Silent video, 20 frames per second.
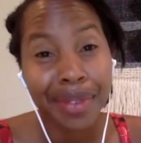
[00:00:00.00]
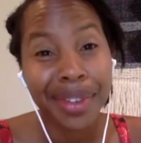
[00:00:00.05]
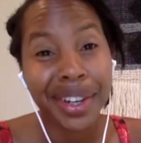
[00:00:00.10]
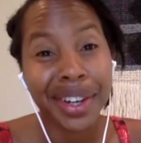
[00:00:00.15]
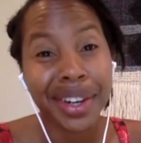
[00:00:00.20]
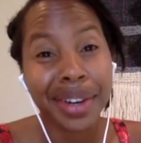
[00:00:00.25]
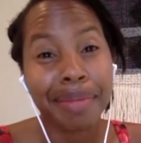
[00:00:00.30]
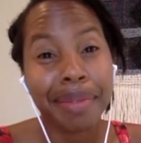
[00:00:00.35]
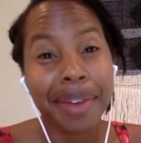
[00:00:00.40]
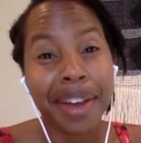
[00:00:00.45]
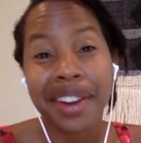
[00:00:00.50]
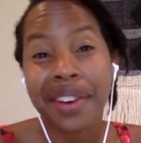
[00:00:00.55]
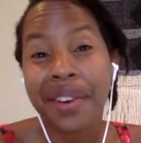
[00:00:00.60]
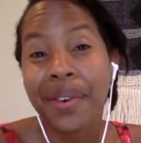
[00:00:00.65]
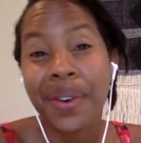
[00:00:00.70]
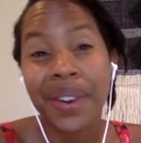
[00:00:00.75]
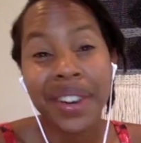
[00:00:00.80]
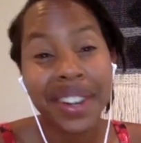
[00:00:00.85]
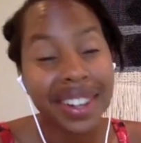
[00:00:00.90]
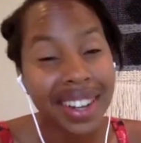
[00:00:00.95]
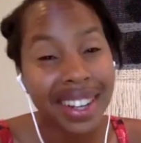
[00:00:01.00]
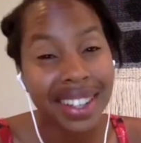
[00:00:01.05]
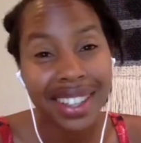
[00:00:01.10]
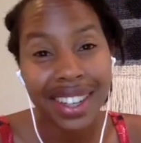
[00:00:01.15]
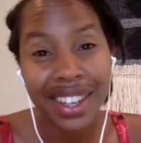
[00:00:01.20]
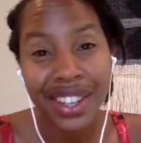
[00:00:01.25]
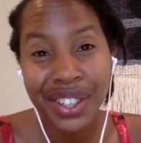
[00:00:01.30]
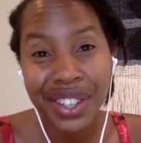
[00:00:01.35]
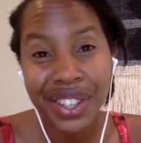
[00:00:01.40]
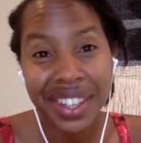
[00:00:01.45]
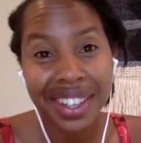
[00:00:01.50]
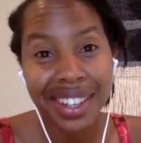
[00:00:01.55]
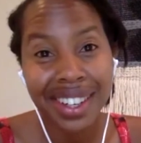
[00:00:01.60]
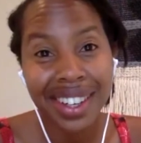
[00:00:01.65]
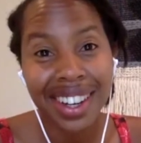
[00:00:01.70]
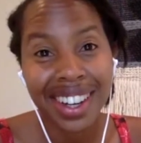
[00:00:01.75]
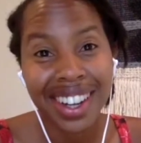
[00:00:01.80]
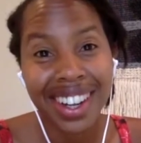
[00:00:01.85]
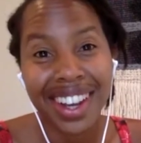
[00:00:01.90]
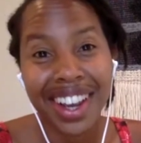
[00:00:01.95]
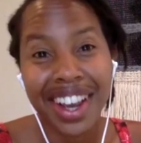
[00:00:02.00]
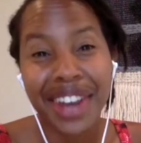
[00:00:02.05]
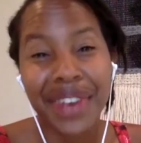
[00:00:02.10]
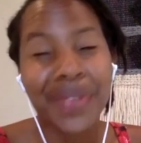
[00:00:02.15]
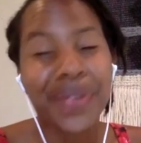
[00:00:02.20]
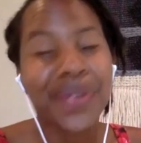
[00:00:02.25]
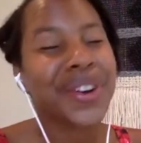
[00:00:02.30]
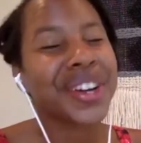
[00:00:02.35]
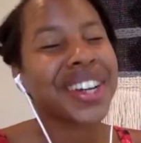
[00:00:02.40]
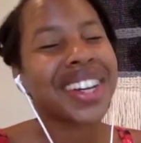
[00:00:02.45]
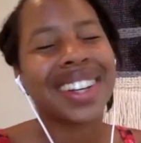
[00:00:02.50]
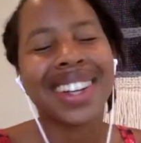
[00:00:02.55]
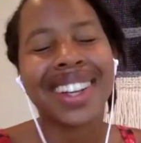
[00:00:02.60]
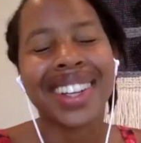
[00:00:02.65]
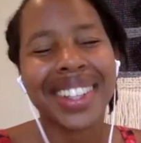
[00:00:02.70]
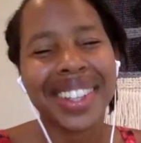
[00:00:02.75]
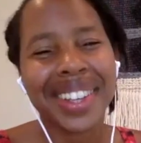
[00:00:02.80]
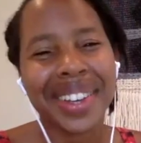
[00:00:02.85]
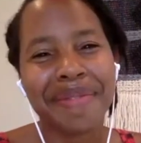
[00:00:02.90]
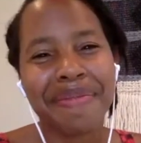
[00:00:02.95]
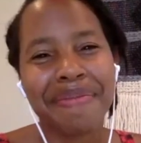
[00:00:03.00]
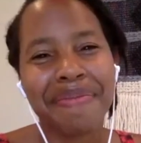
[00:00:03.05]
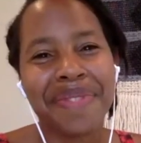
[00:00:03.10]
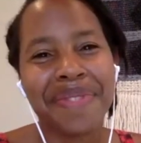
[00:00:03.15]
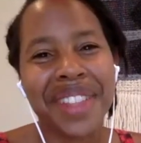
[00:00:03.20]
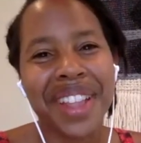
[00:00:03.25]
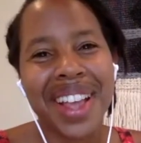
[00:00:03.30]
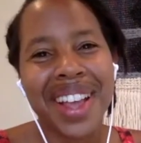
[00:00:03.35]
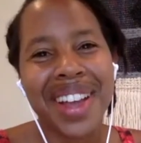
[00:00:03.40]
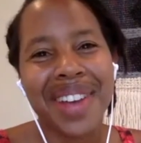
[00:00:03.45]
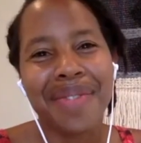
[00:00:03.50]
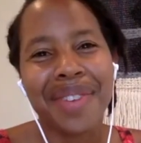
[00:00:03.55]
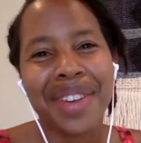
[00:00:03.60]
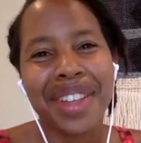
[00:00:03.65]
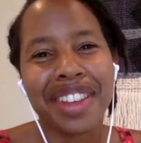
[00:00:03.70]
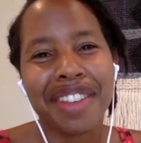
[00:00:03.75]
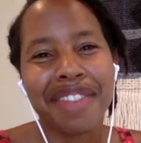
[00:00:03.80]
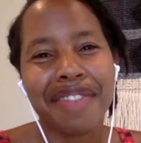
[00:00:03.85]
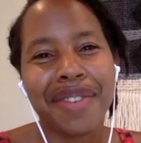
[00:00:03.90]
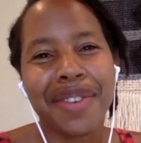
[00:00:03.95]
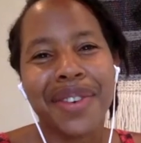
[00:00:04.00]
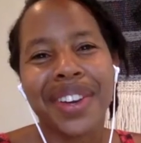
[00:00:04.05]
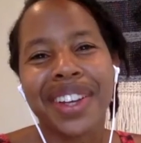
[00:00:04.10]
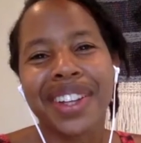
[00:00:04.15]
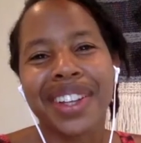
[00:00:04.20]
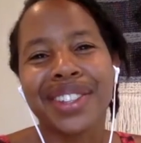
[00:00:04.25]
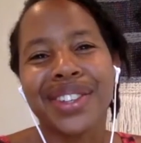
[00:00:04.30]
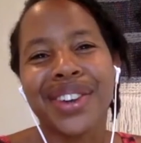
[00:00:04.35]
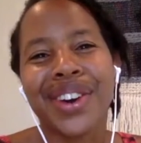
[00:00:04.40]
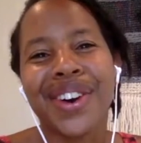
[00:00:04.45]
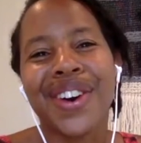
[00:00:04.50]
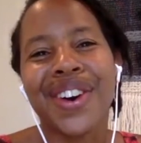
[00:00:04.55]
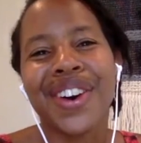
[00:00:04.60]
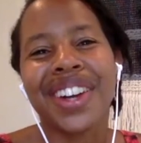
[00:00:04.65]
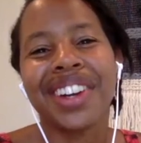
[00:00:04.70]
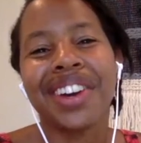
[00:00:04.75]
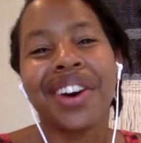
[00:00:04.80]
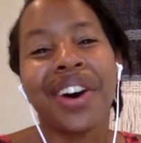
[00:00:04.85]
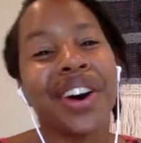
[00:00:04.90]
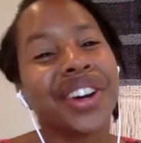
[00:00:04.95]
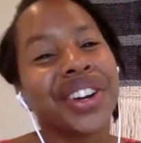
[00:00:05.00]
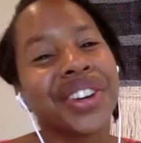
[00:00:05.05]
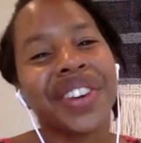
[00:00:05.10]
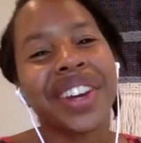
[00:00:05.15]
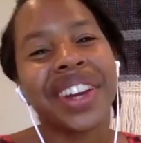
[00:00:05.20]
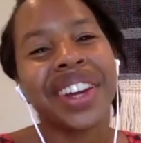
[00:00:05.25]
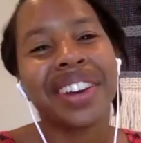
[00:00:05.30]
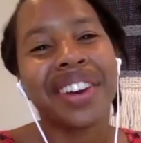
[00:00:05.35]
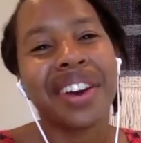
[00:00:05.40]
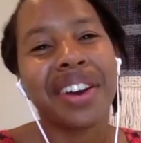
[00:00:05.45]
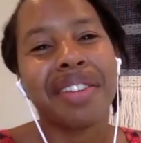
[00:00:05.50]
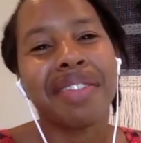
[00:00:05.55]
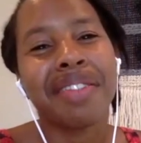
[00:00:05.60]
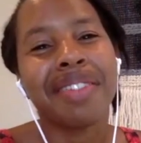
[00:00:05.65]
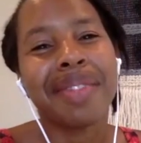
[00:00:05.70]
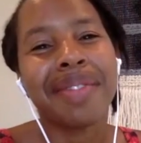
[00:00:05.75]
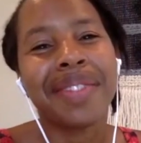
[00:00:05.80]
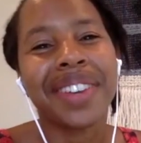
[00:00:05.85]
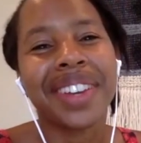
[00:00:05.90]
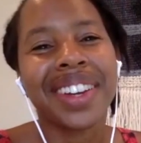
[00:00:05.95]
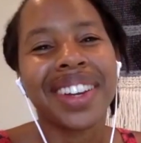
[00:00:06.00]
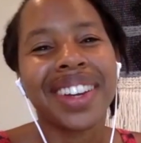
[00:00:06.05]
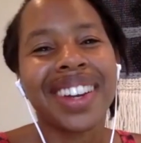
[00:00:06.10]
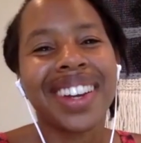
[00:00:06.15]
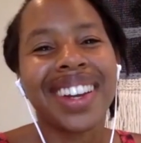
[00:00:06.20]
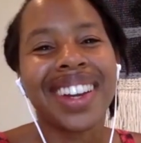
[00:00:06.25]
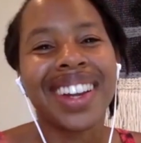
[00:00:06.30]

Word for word: We're an organization, an organism with a focus on honoring our feminine